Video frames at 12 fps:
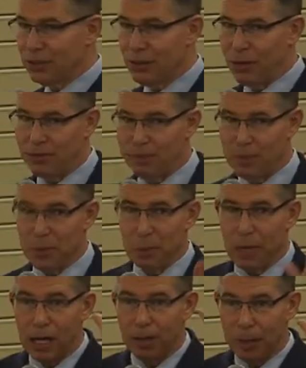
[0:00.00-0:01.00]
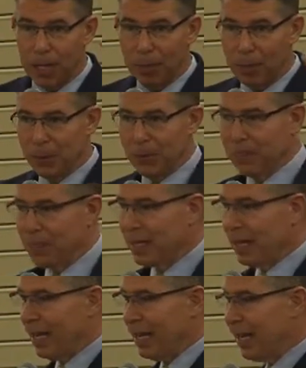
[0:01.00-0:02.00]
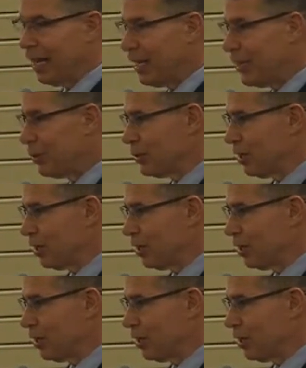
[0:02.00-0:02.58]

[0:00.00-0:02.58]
saw it from the bottom up. And he was